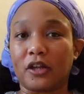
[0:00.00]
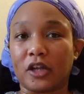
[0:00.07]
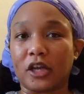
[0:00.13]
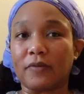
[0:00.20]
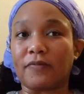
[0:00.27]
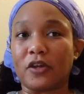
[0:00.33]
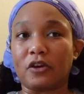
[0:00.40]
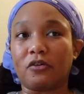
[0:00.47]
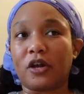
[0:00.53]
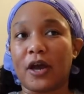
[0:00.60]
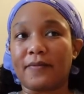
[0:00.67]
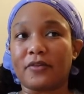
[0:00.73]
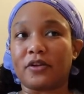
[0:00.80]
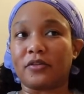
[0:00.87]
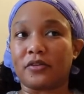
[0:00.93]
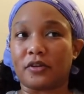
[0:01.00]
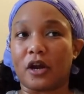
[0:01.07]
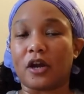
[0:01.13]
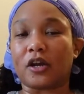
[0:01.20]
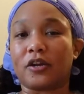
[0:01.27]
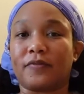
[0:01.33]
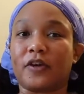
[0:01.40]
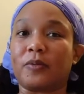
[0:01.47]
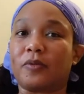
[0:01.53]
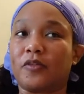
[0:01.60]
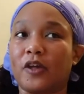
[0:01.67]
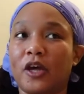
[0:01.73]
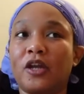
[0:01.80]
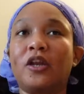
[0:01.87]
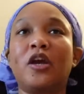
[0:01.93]
Like if they don't have it in stock and available
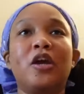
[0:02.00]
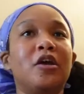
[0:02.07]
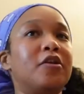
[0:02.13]
then,